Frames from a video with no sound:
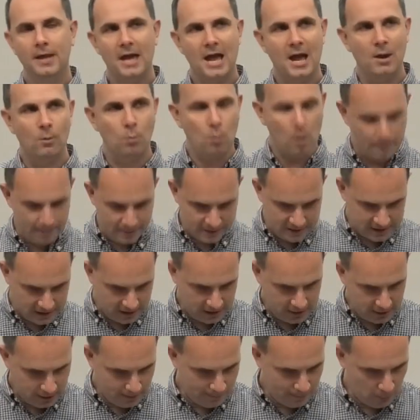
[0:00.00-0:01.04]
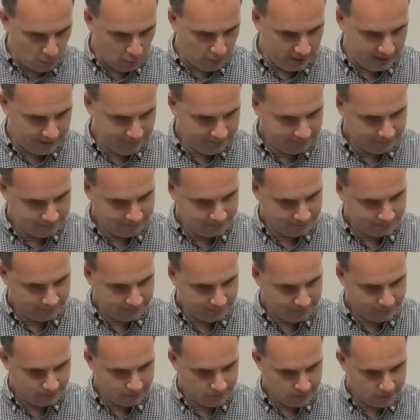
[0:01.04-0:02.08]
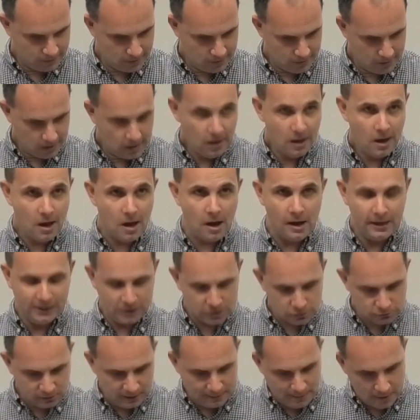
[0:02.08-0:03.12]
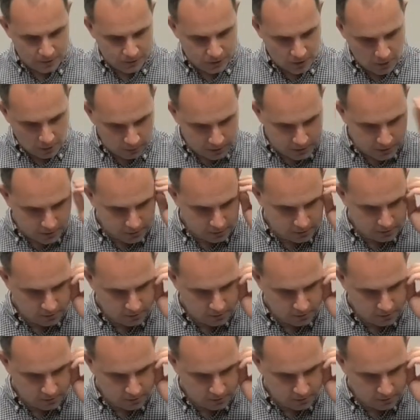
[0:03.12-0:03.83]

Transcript: and one particular boy. He's 3 months old,